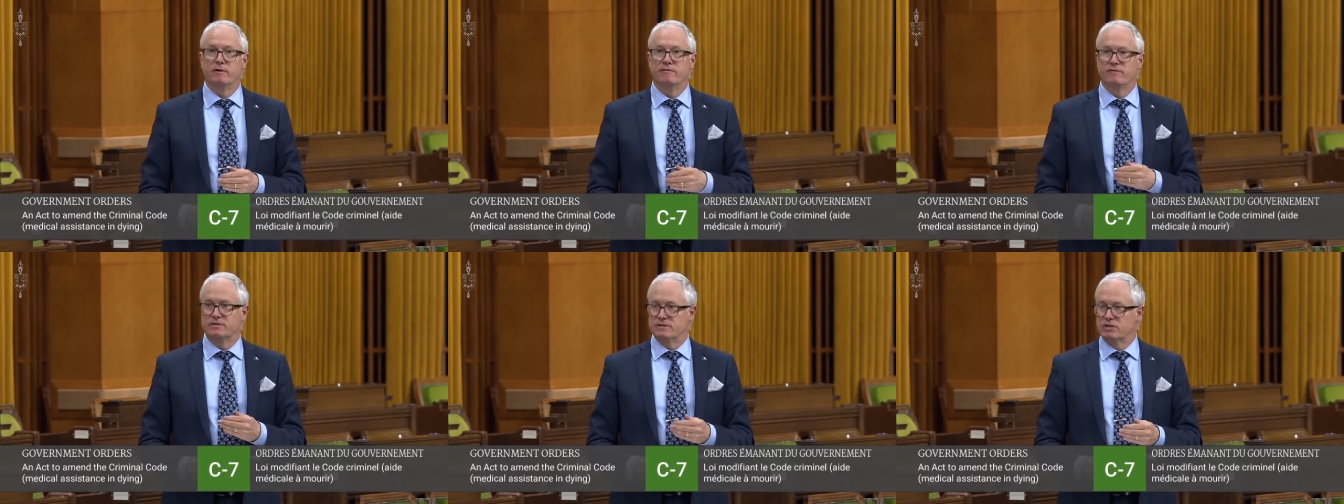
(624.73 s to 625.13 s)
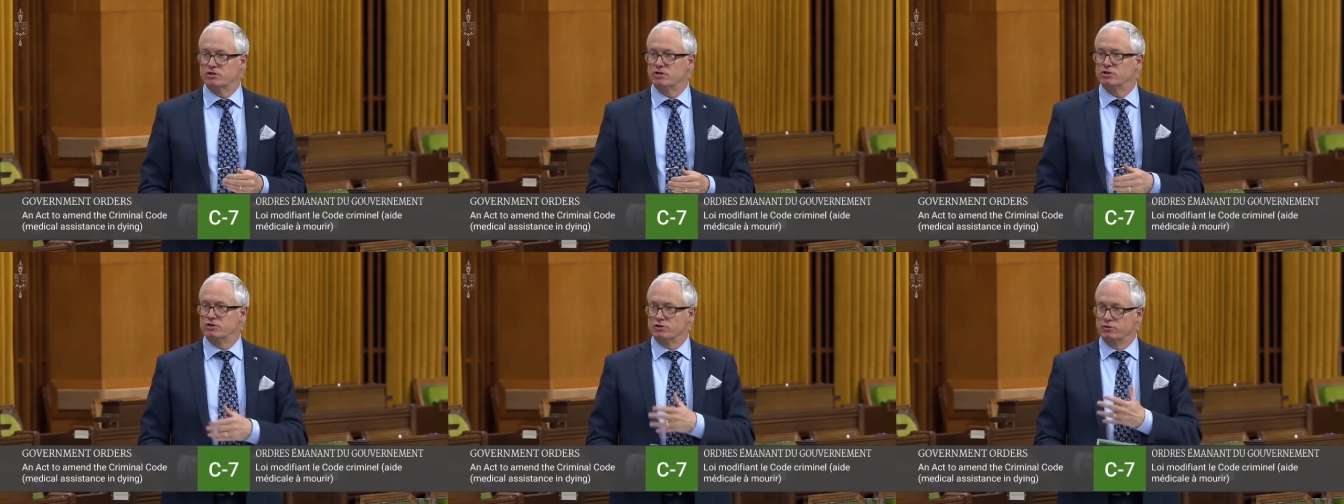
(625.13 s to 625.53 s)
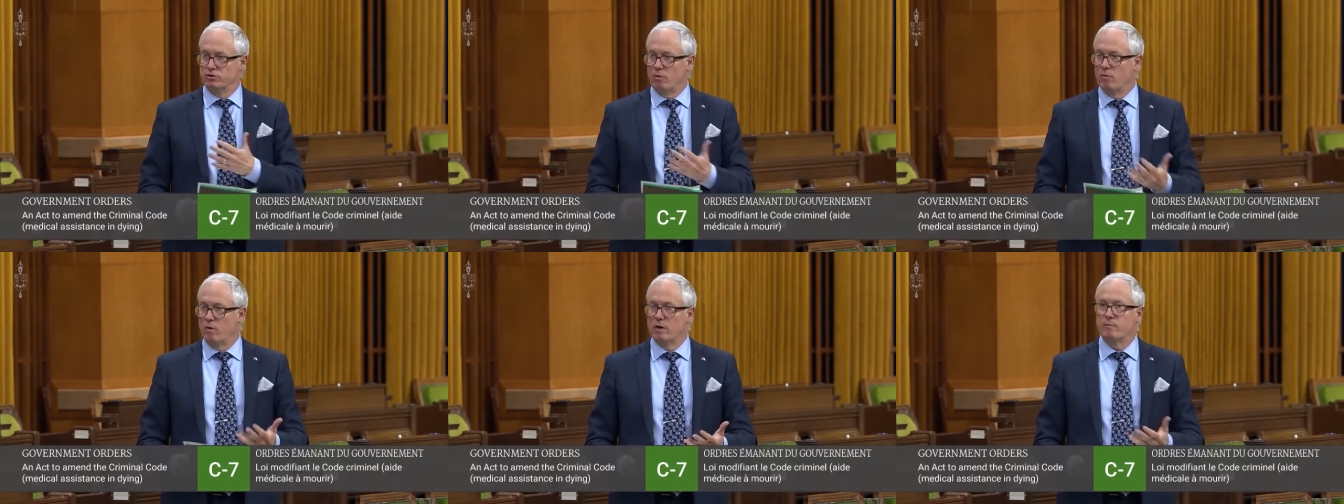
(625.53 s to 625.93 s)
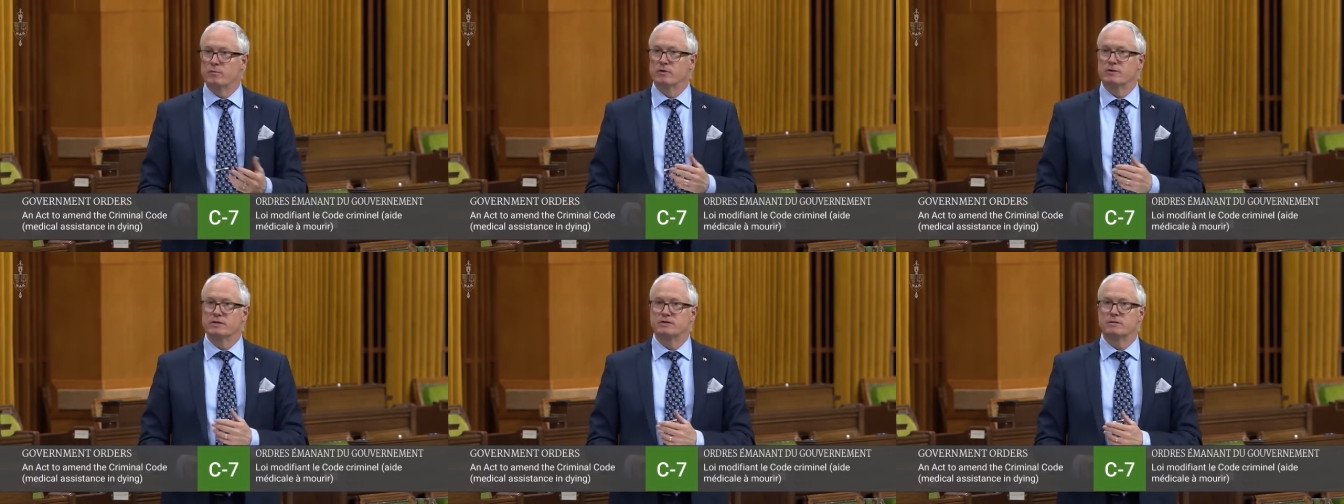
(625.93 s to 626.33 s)
physicians who don't want to
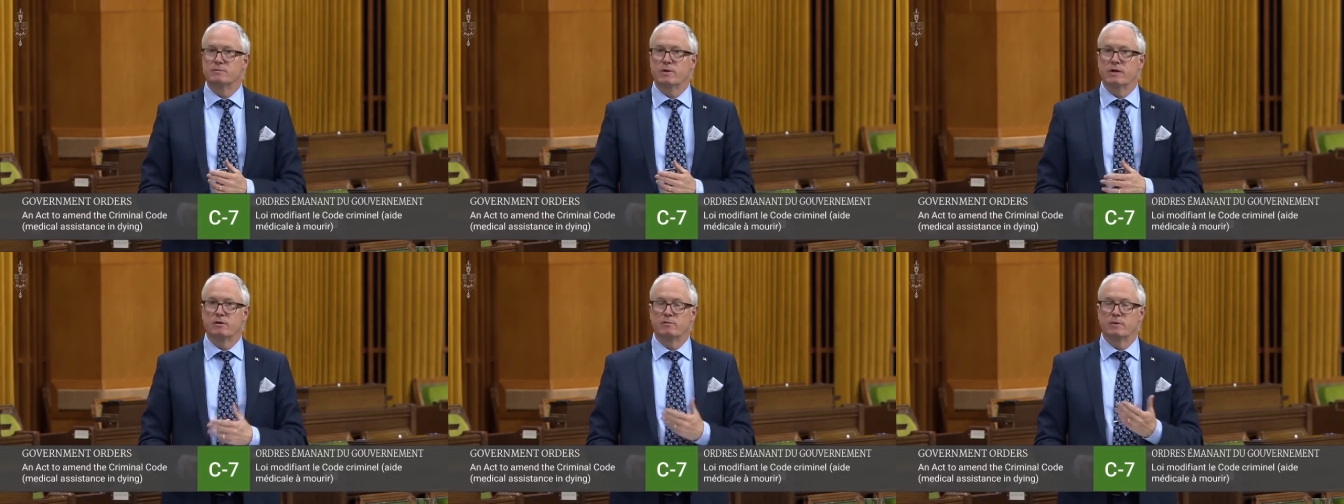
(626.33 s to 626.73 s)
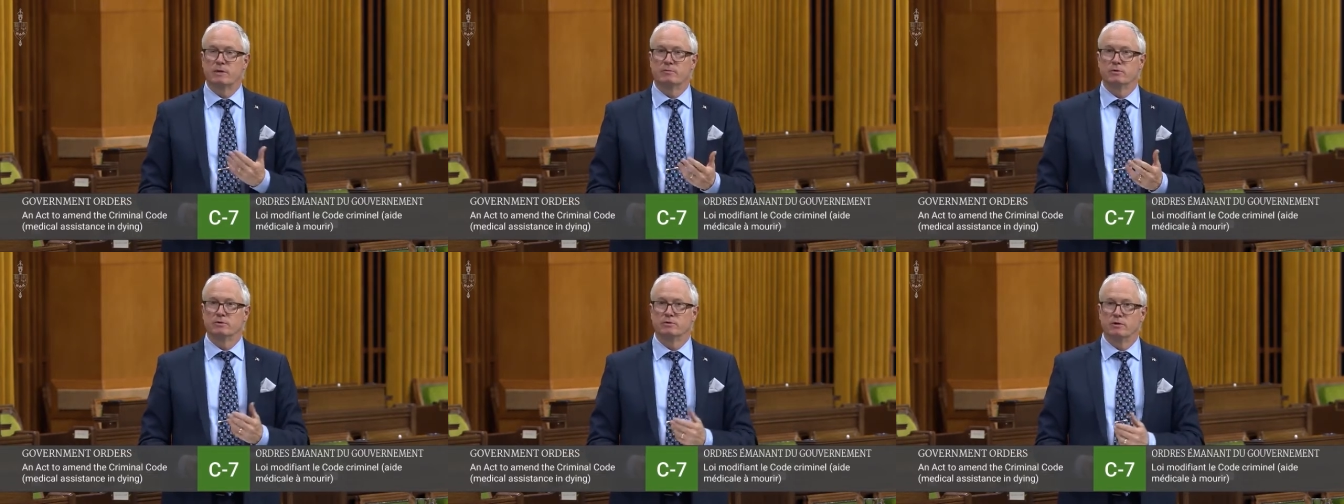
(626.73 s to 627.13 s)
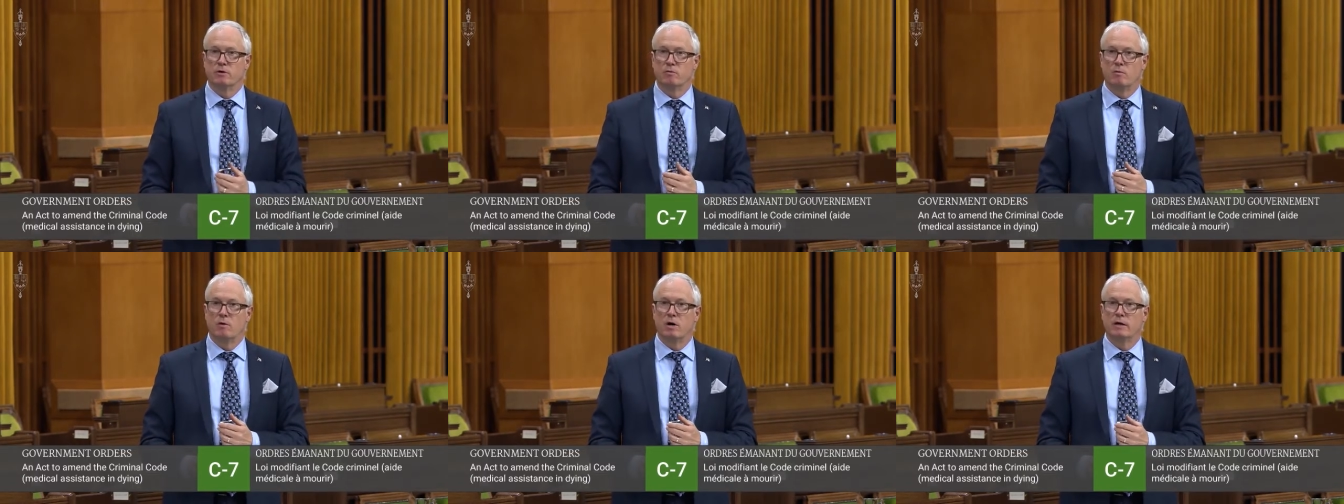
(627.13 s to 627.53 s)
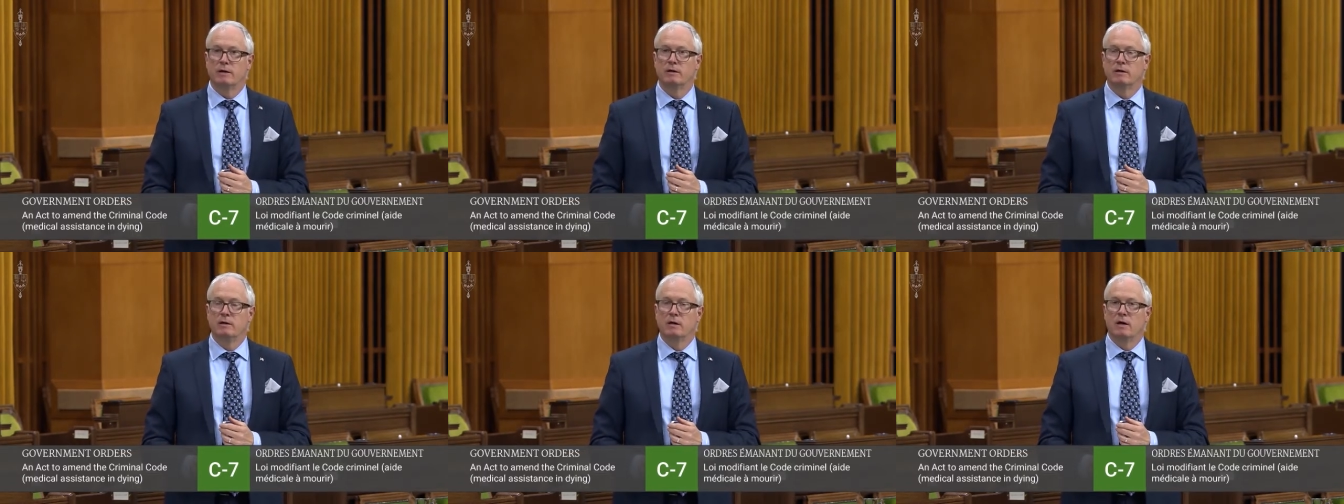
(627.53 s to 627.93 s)
participate or people who don't want
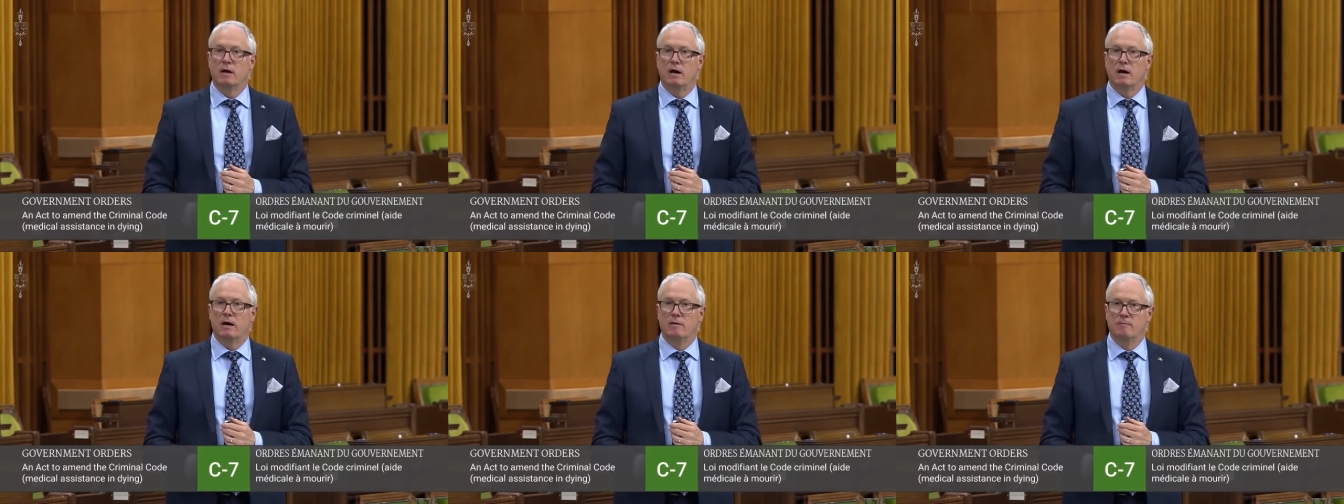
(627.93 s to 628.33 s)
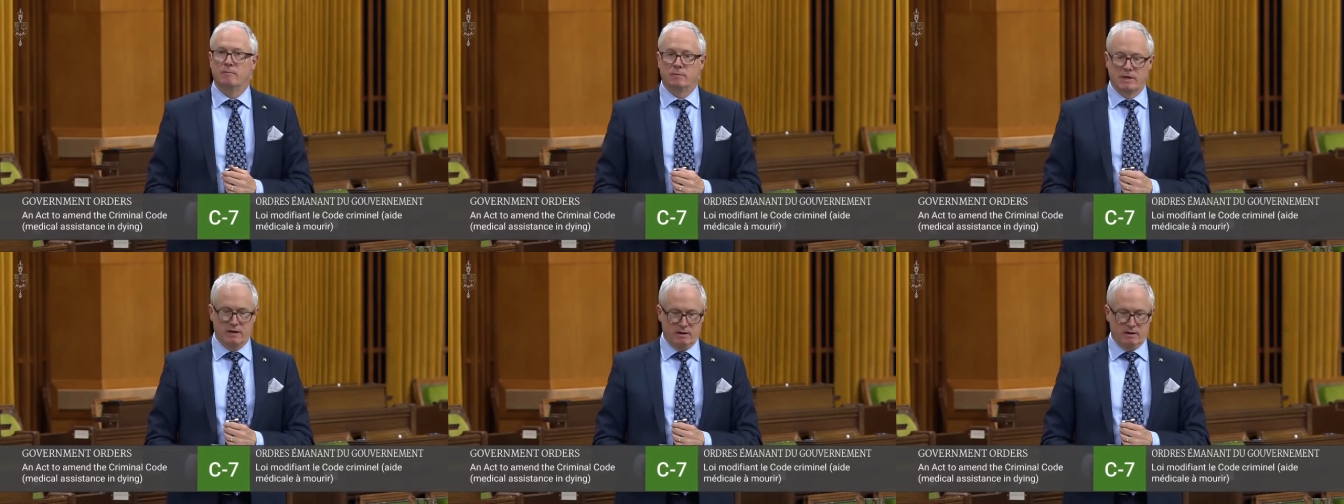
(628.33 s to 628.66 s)
um,